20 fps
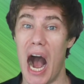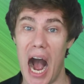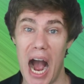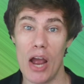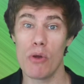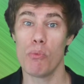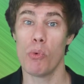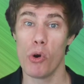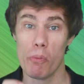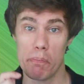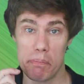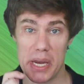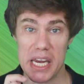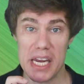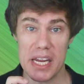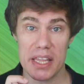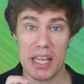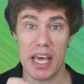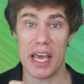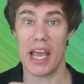I will
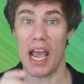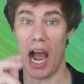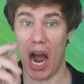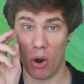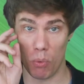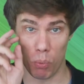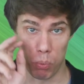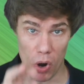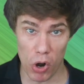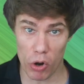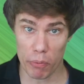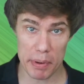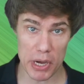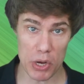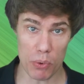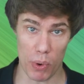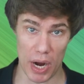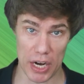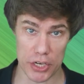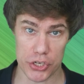be there, I will
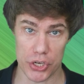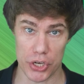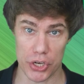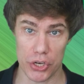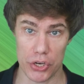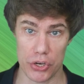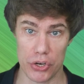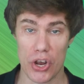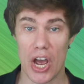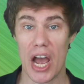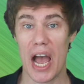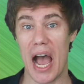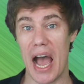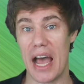be watching you,